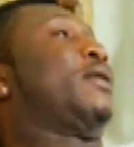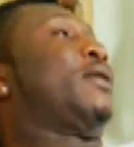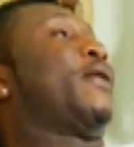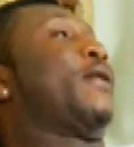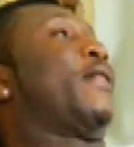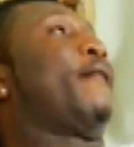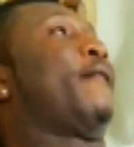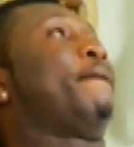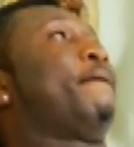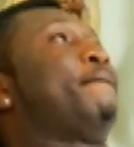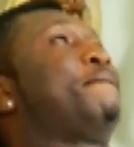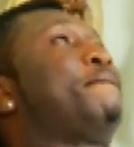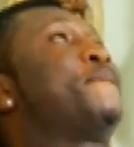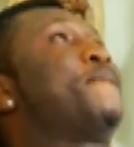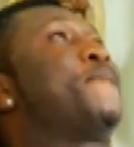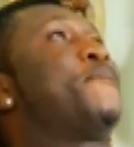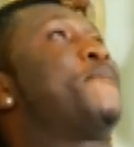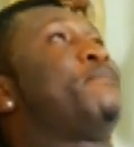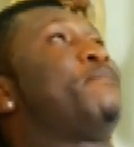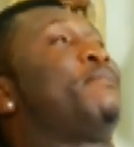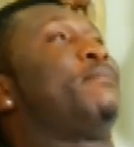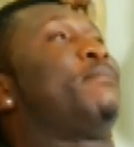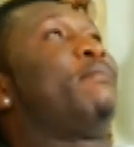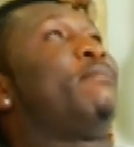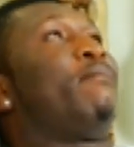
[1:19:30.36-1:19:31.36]
This
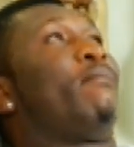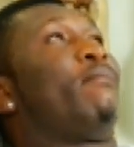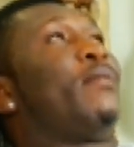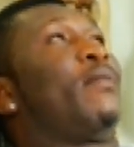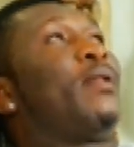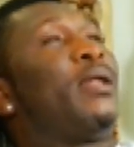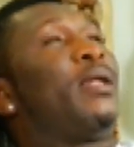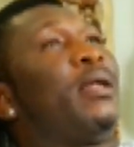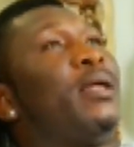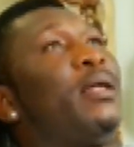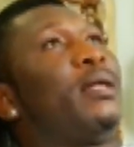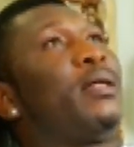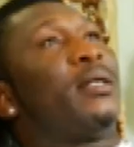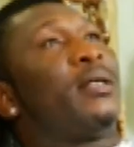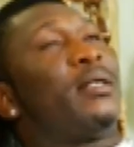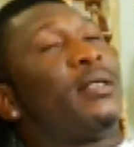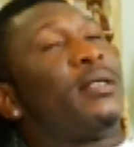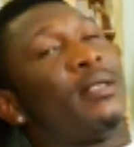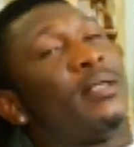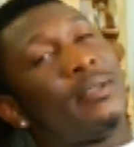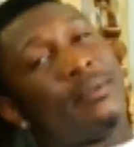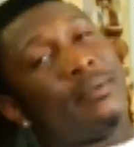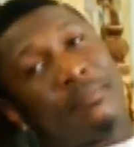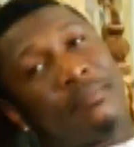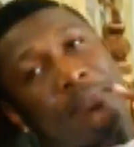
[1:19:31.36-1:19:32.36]
girl is
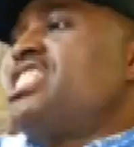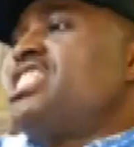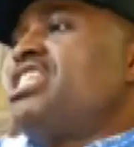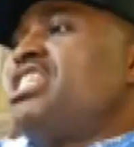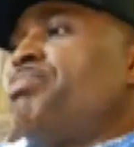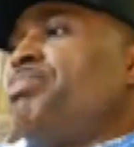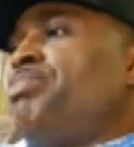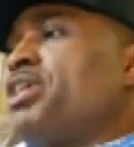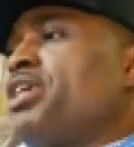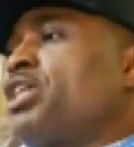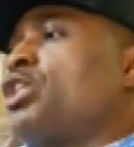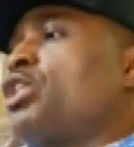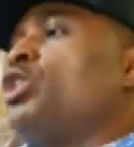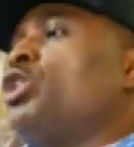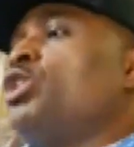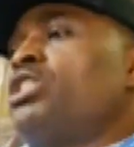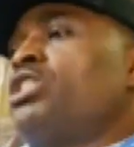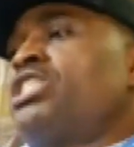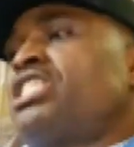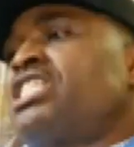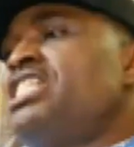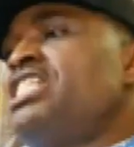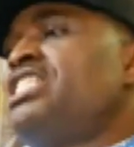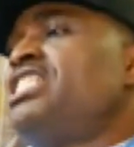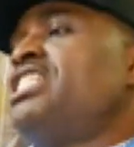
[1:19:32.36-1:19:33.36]
a typical
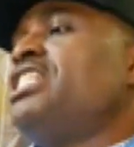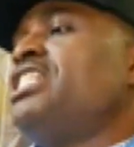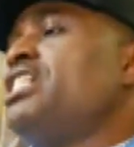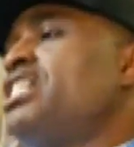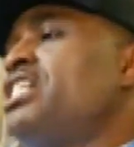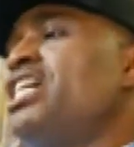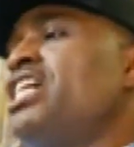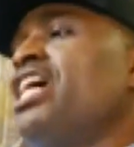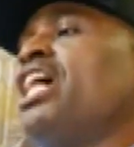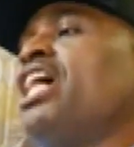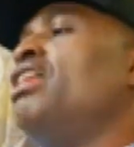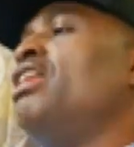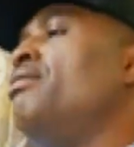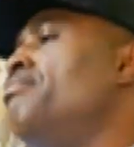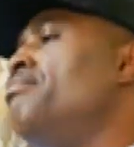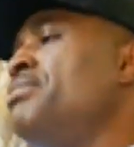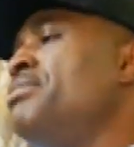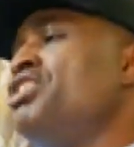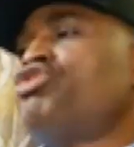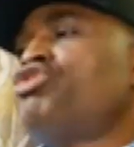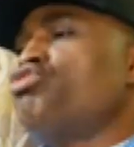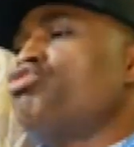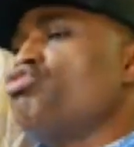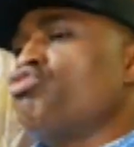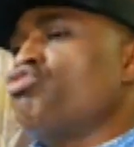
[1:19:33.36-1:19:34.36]
city girl
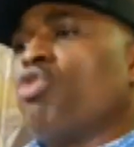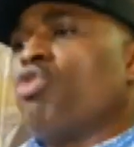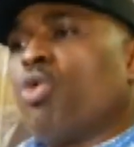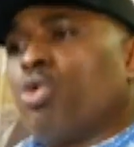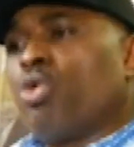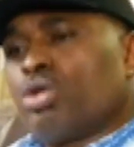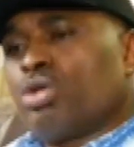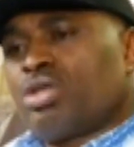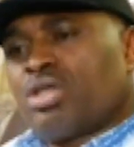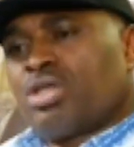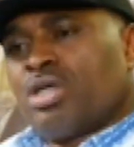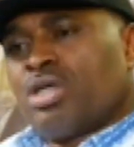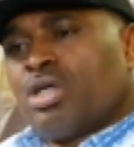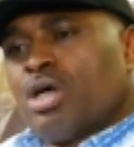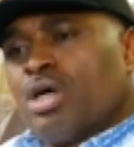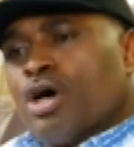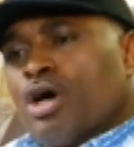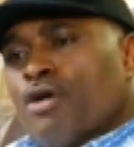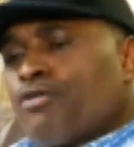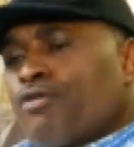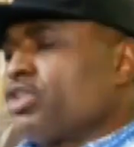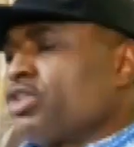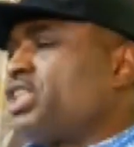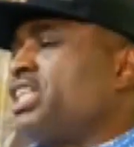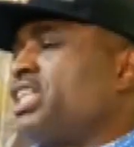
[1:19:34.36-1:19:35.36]
misrode.
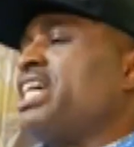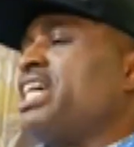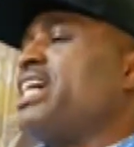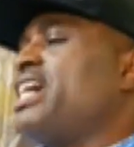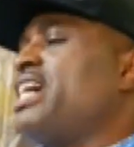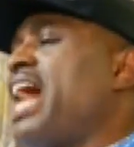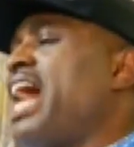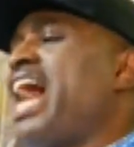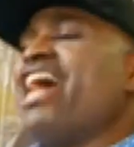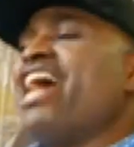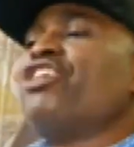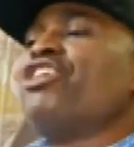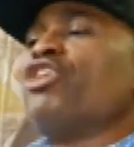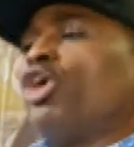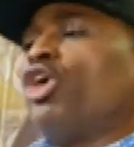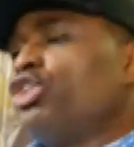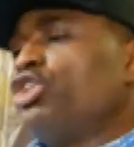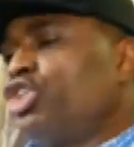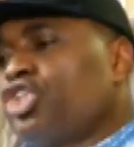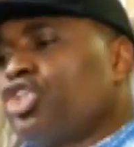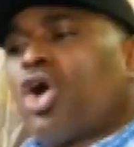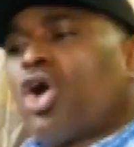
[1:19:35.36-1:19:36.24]
For Singai or